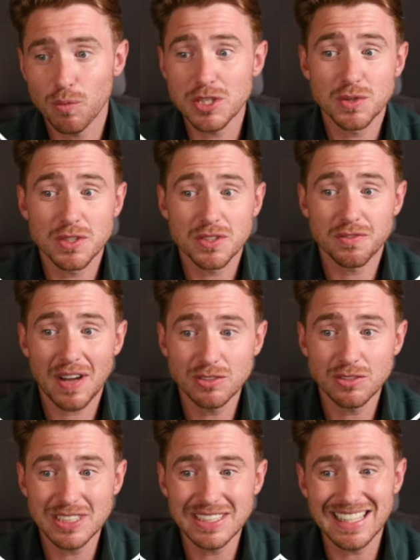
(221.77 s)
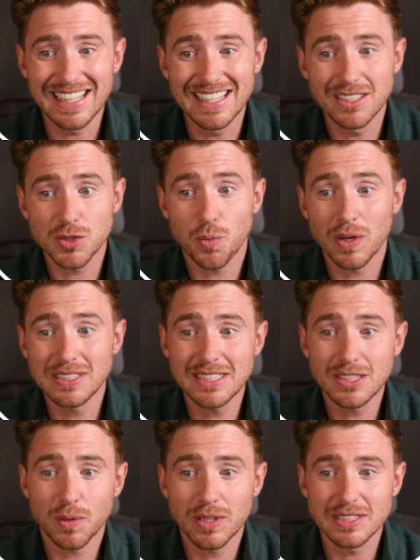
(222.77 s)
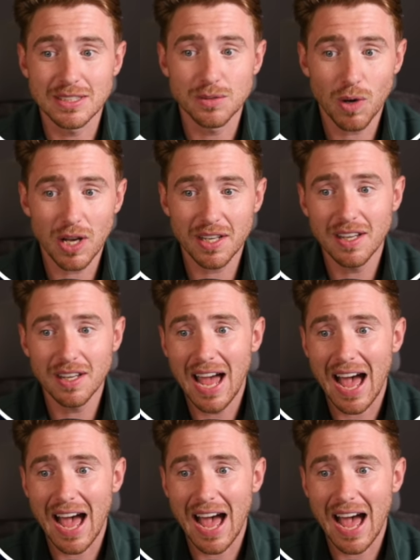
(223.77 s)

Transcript: which was founded in 2021